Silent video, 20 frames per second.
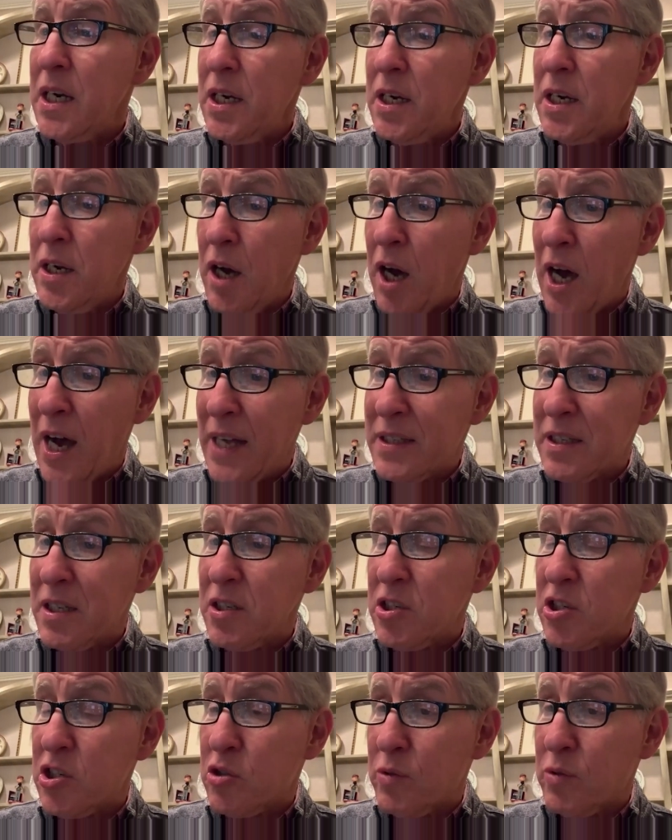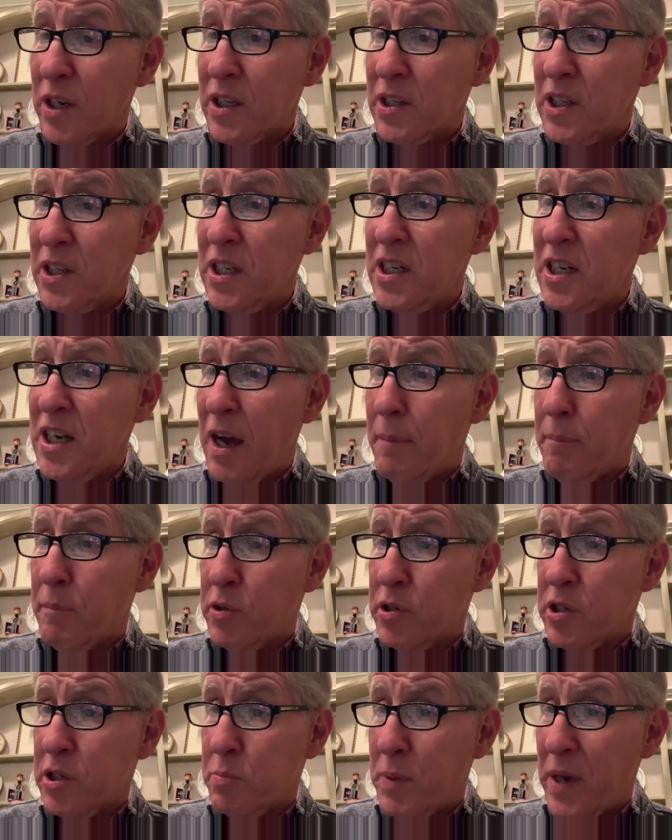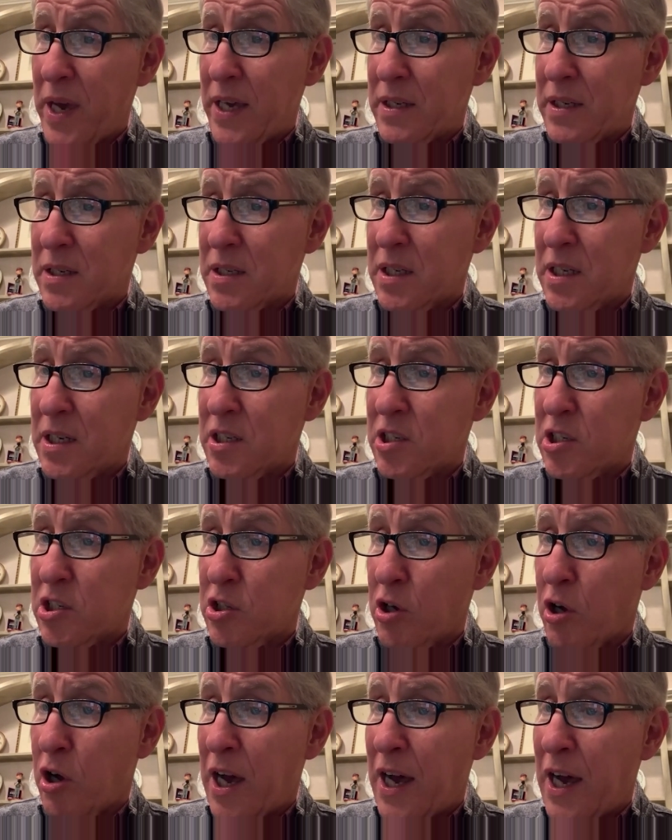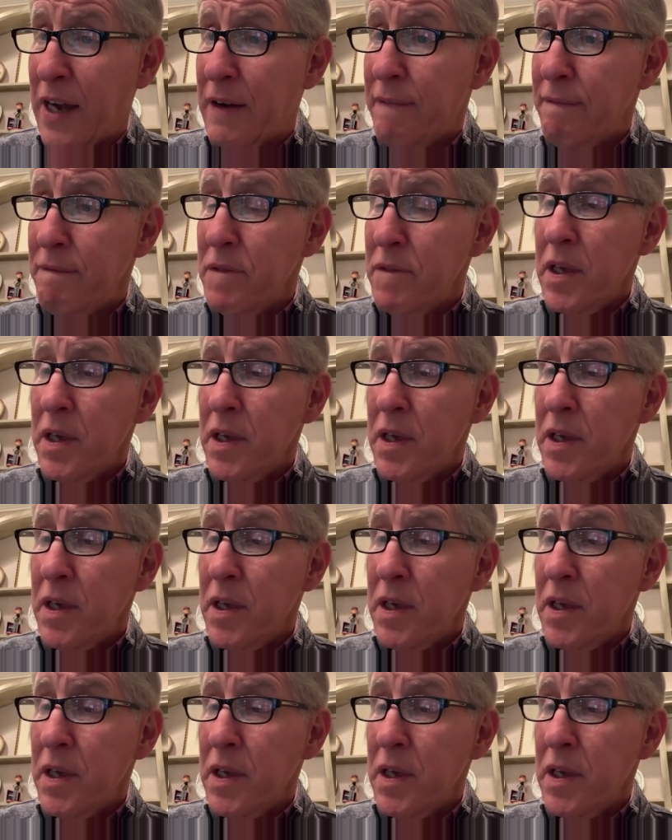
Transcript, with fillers: not strictly numbers based. It is not,